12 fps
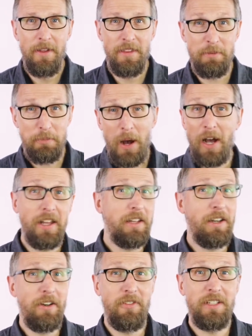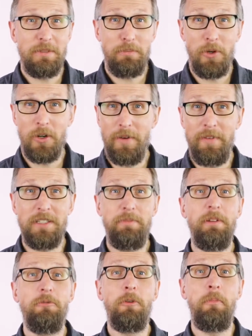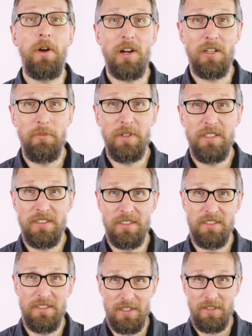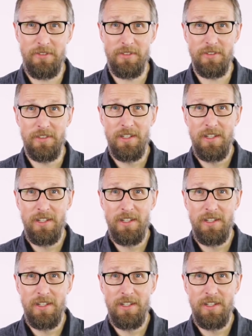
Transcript: The pilot of this program has been remarkably successful